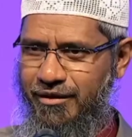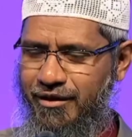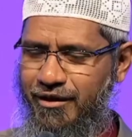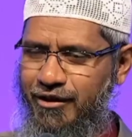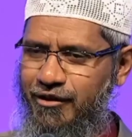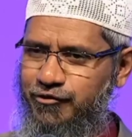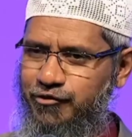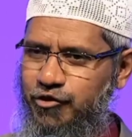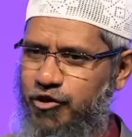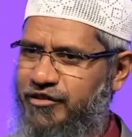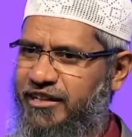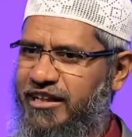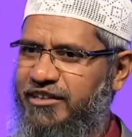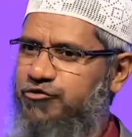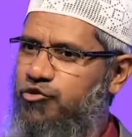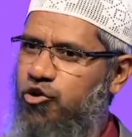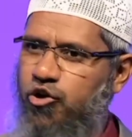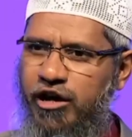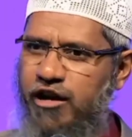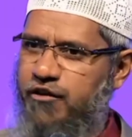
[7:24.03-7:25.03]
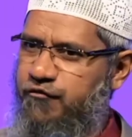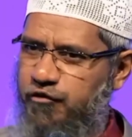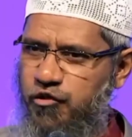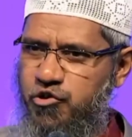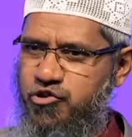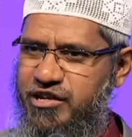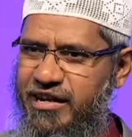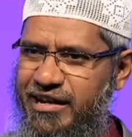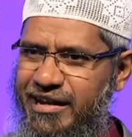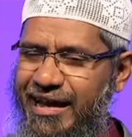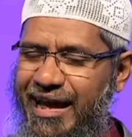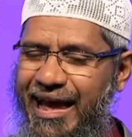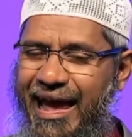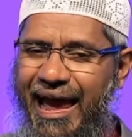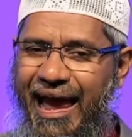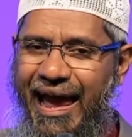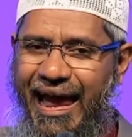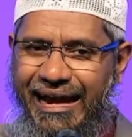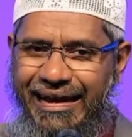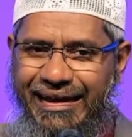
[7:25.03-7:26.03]
So there's no confusion.
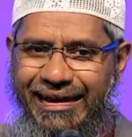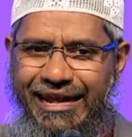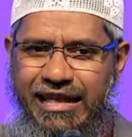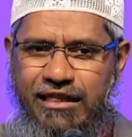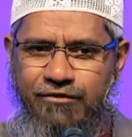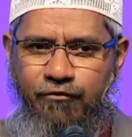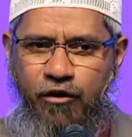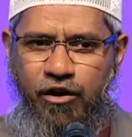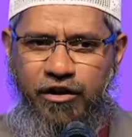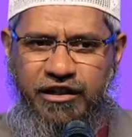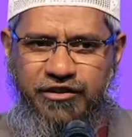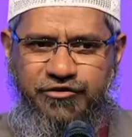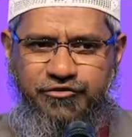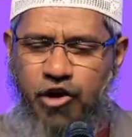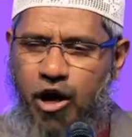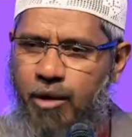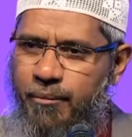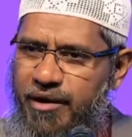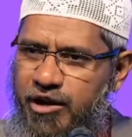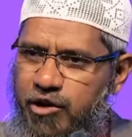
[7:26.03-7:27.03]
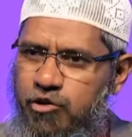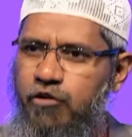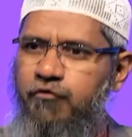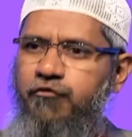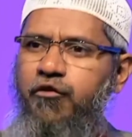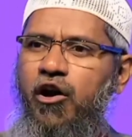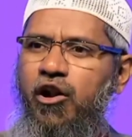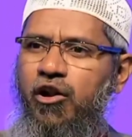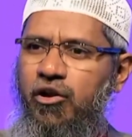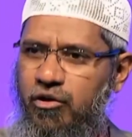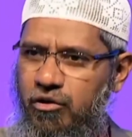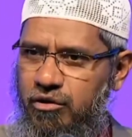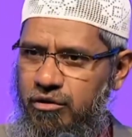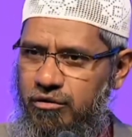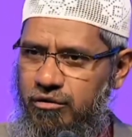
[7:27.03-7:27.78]
At least what is common you follow.